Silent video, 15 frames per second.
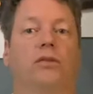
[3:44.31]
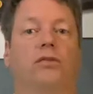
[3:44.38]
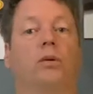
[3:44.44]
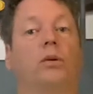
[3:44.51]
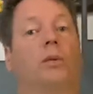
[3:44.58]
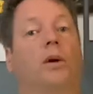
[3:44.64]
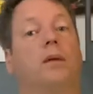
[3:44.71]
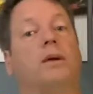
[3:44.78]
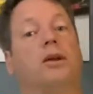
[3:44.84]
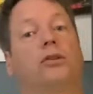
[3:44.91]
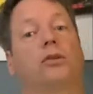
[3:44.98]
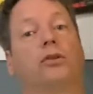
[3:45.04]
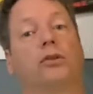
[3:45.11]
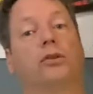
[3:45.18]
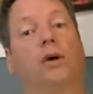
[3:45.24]
so we want to make
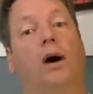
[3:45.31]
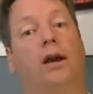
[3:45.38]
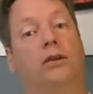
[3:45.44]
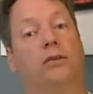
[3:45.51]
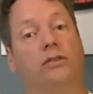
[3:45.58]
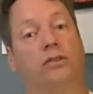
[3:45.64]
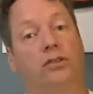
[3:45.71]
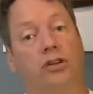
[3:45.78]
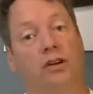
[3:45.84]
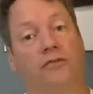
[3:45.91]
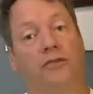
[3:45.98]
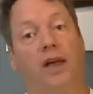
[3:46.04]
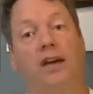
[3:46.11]
sure you know how to use the shift